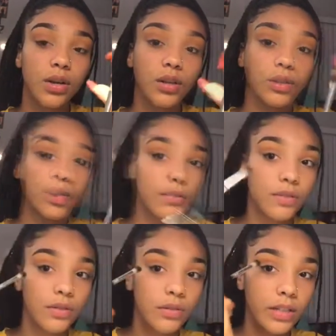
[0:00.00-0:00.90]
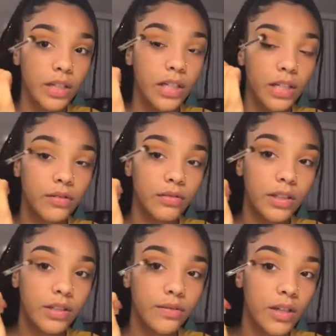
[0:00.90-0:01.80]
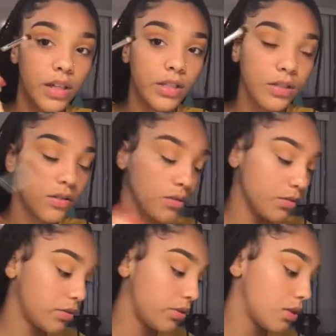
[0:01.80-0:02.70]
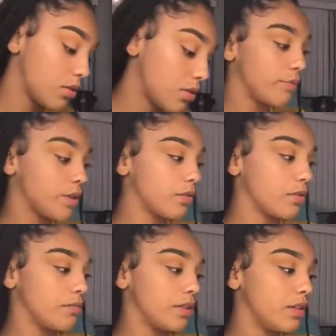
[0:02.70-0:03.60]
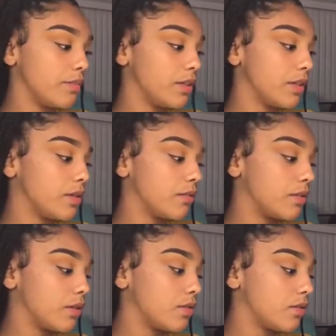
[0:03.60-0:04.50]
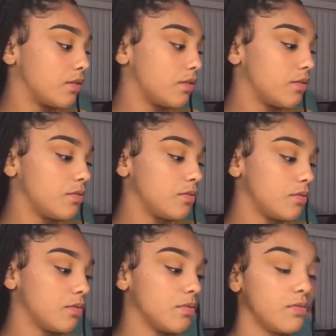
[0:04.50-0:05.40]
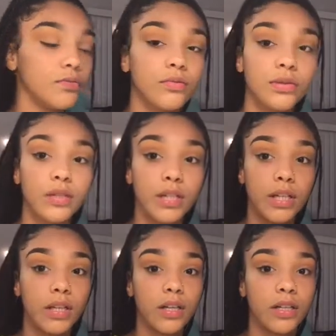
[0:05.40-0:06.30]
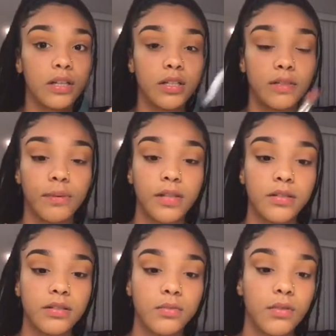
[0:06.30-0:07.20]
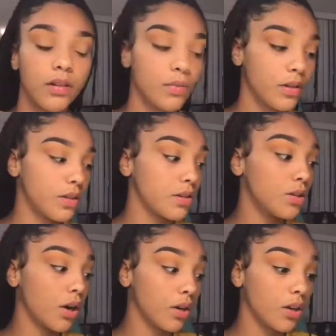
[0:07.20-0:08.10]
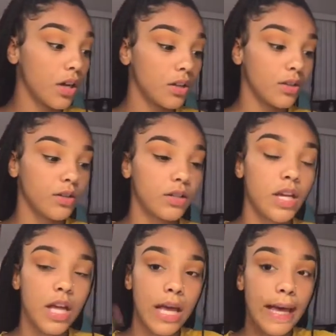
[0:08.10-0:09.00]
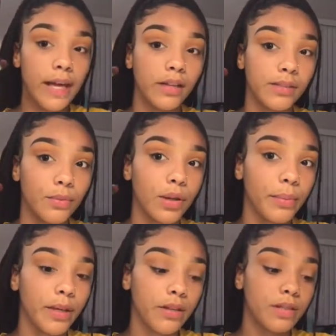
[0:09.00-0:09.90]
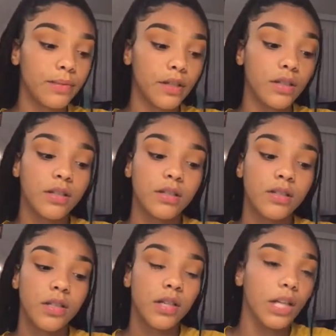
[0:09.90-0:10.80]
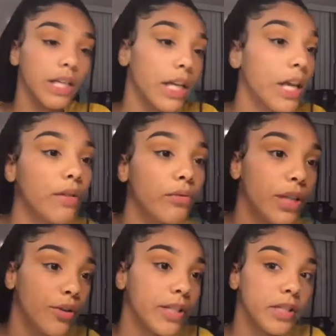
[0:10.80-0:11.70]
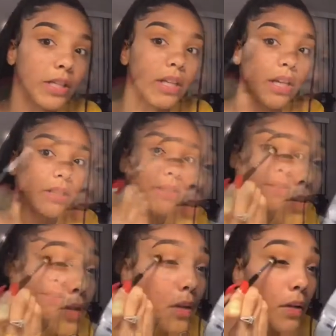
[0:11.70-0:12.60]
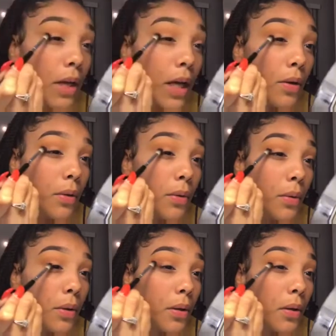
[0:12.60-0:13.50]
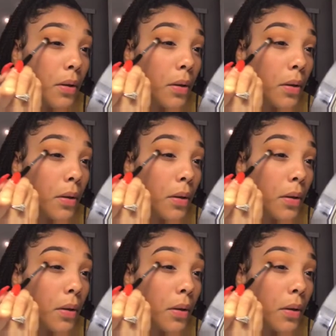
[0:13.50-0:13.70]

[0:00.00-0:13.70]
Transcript: top, so it could get really defined into those creases. I'm just going to be dipping it 1, 2, and it's best to work with darker colors at a small pace because it could get really crazy and hectic. So on the outer corner,